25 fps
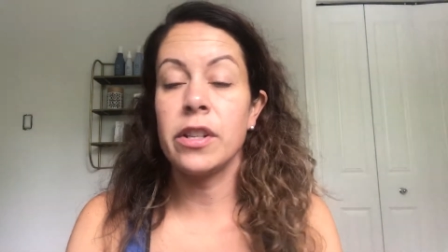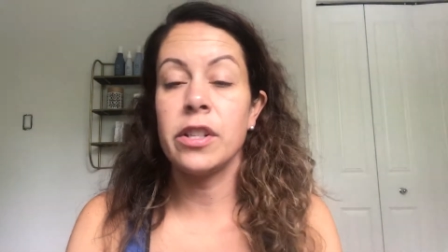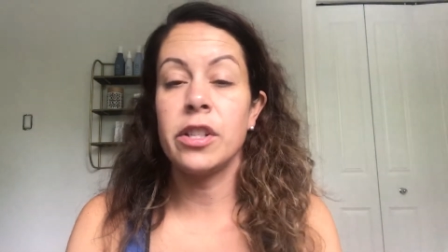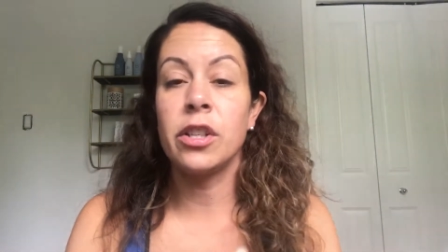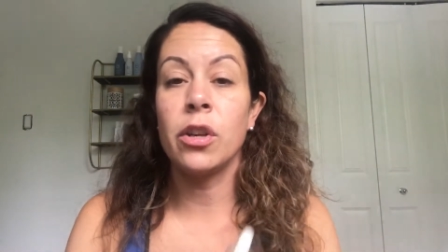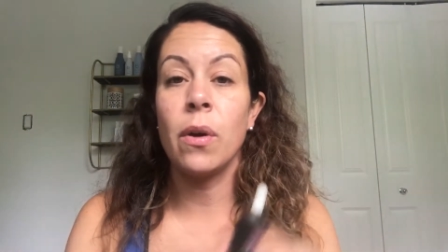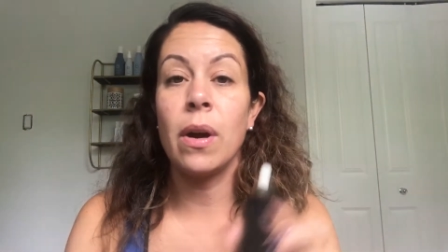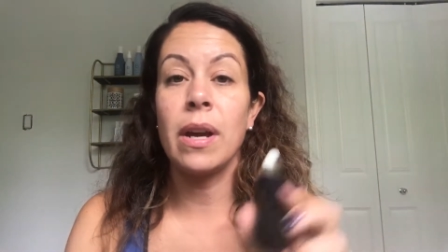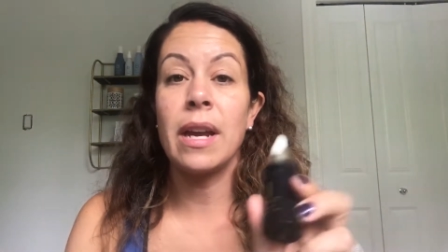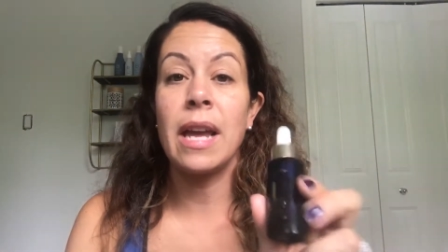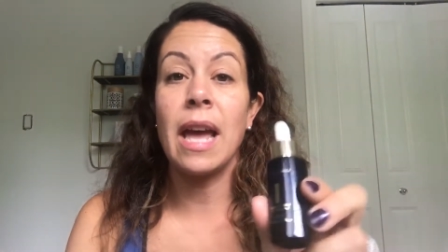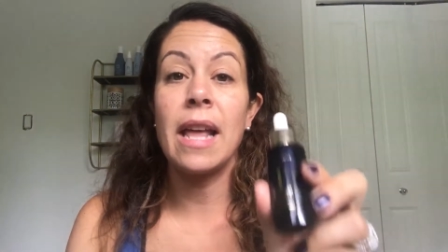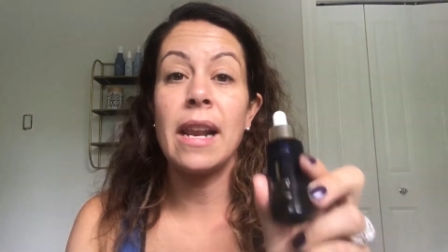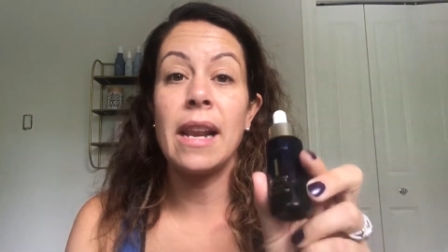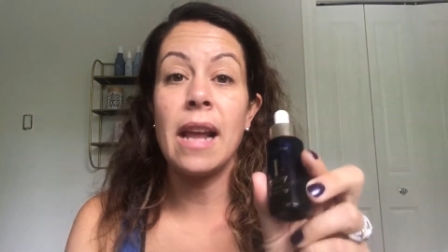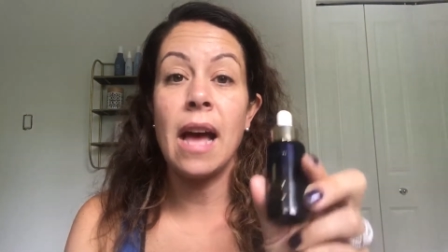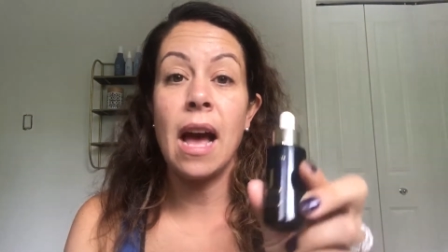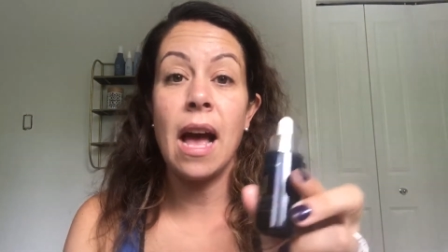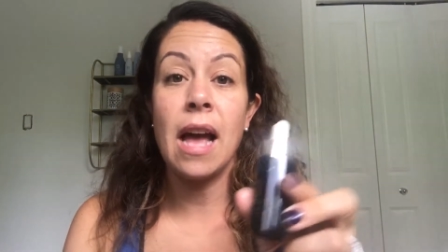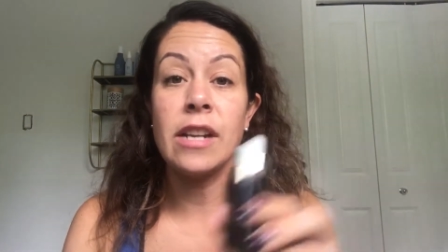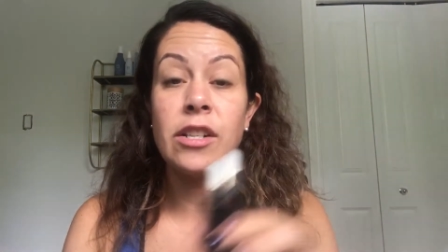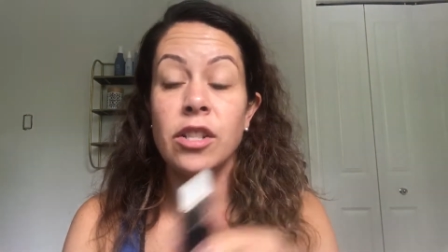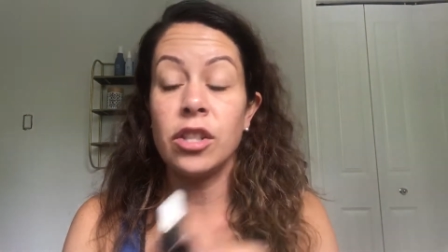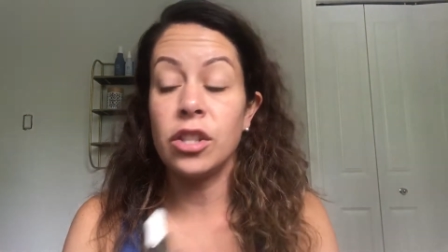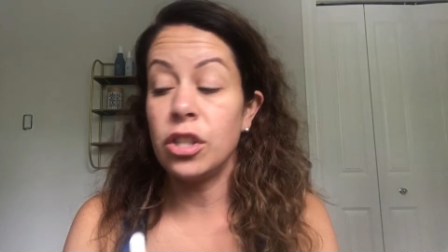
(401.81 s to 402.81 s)
So again,
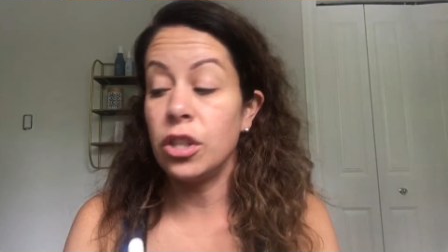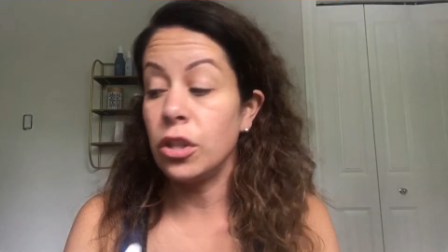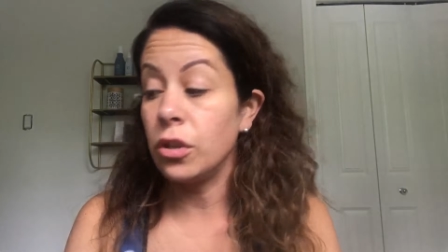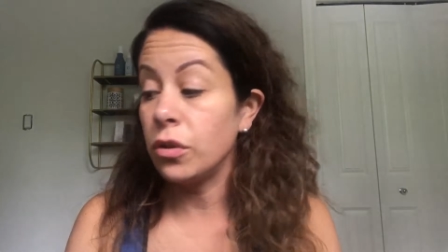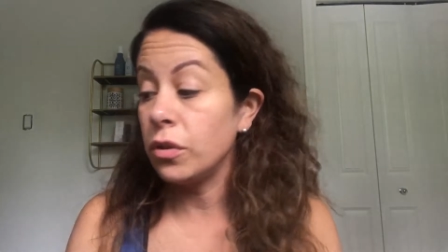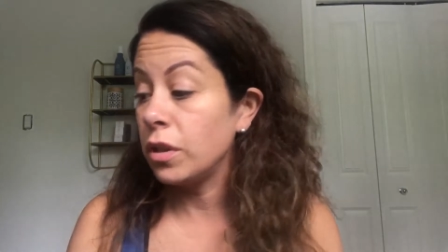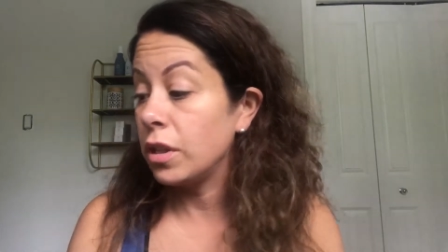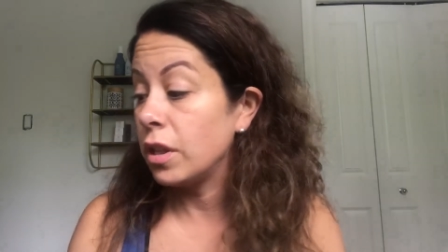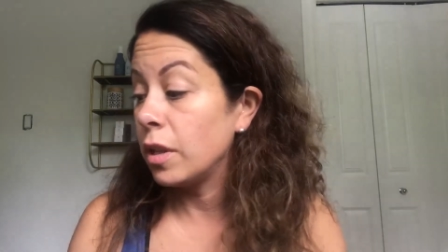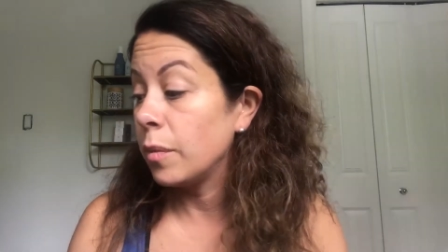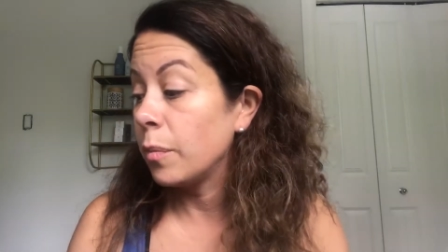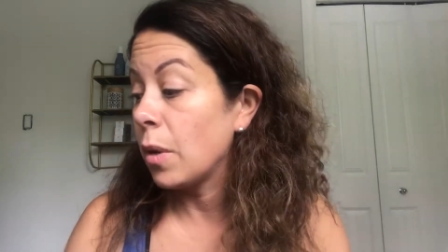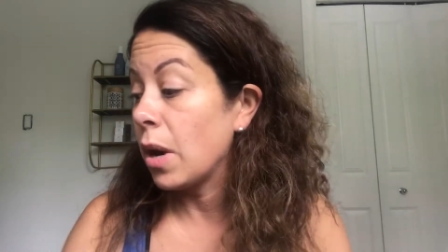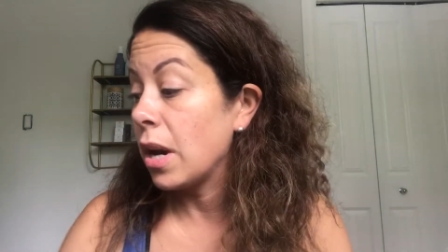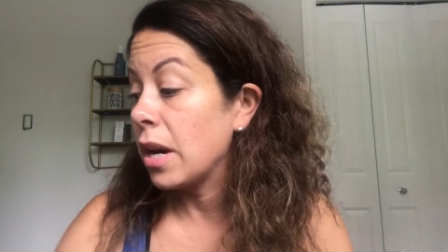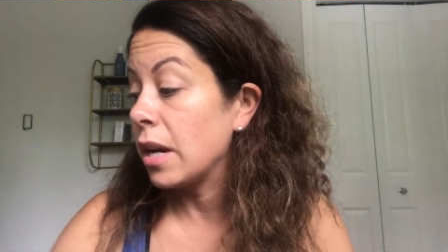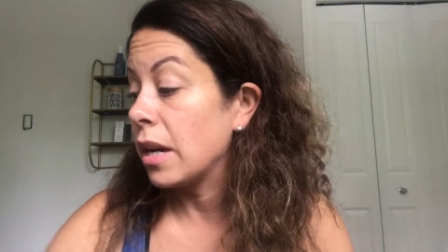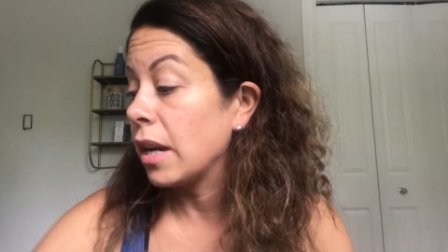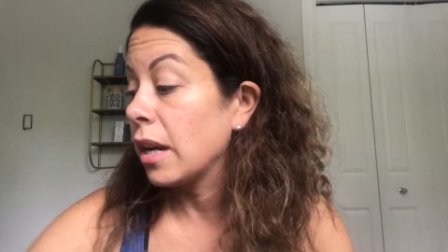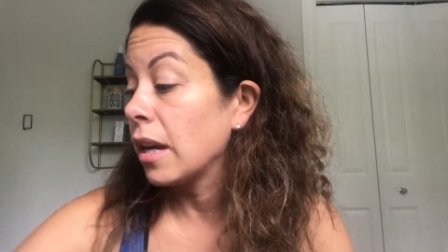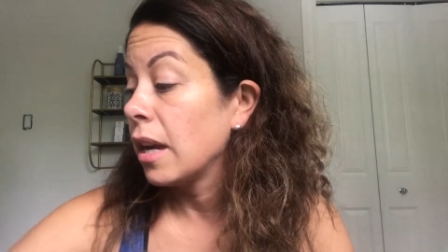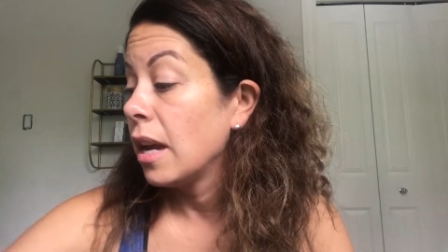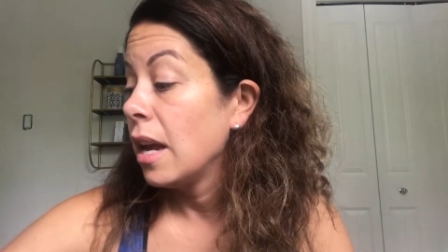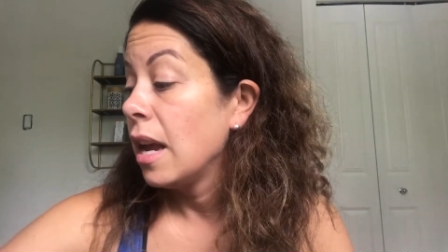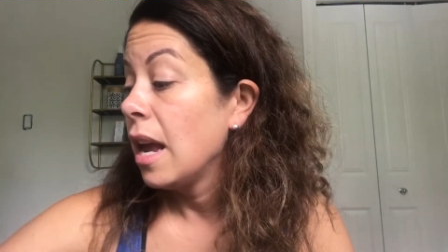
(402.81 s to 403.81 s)
I just use the
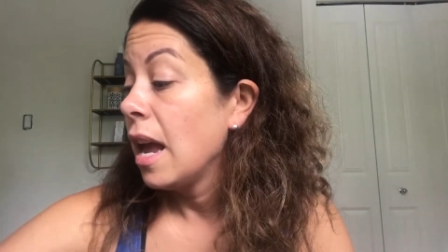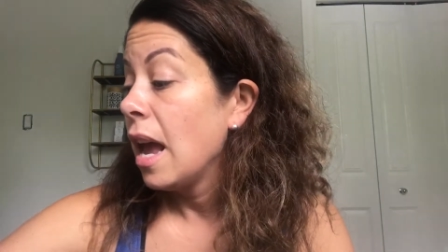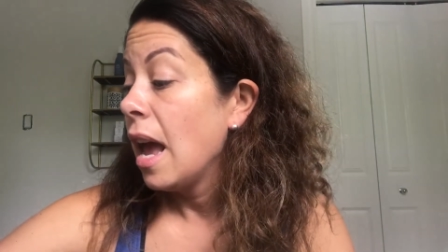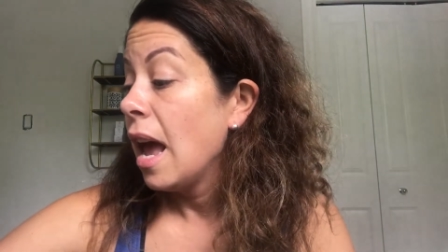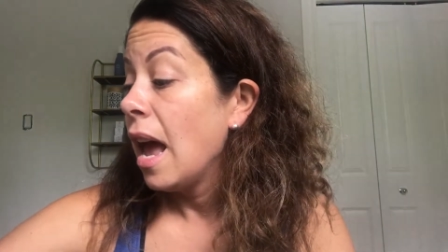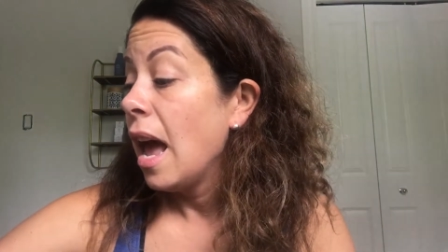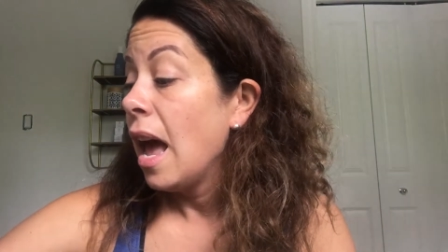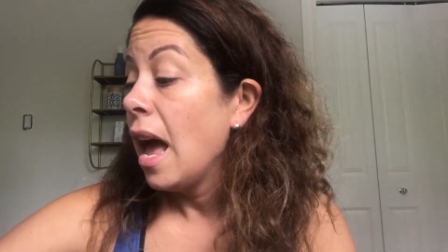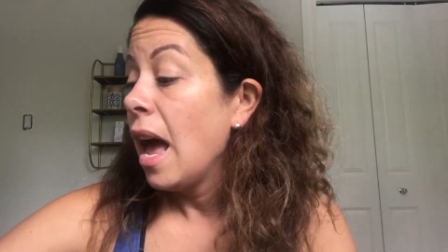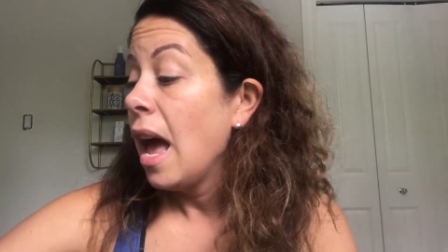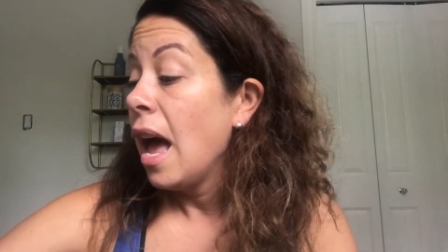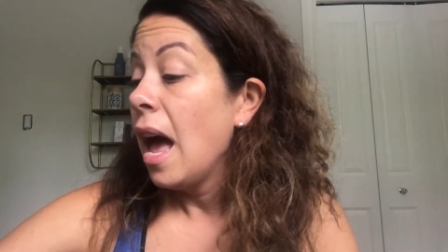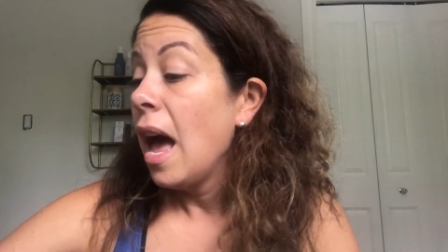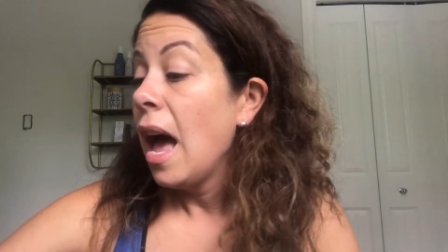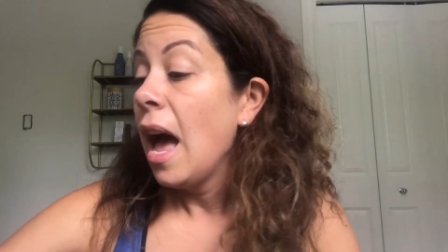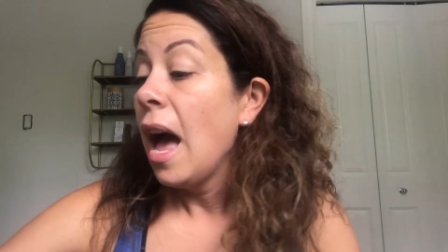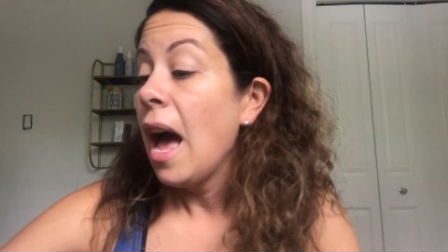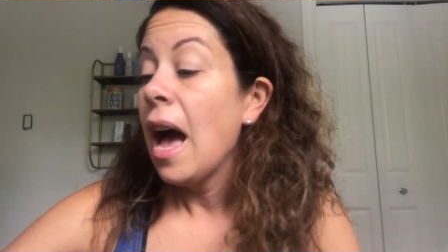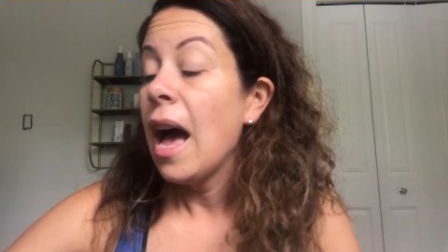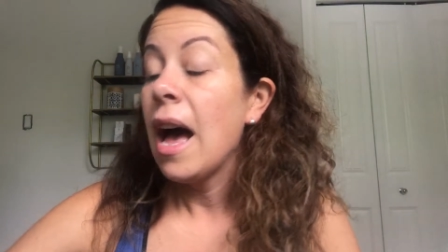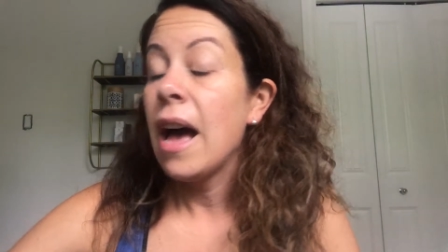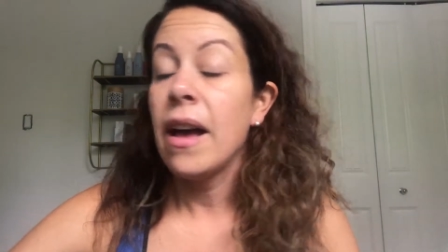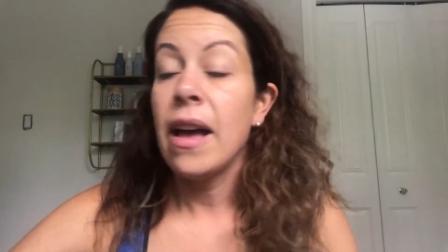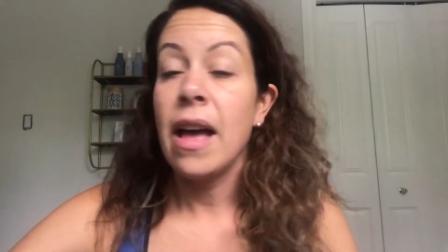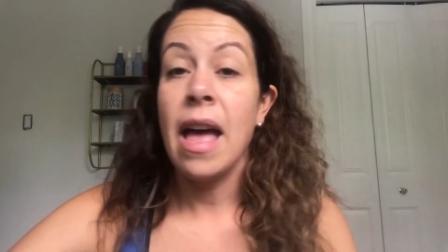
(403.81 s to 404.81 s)
brightening.
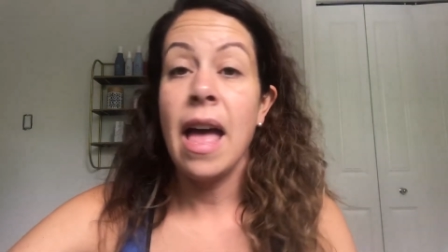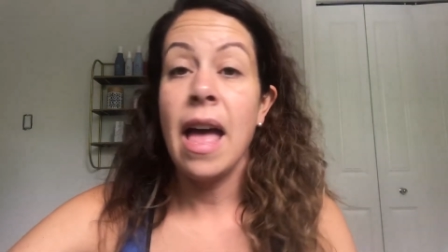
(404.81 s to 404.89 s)
Uh,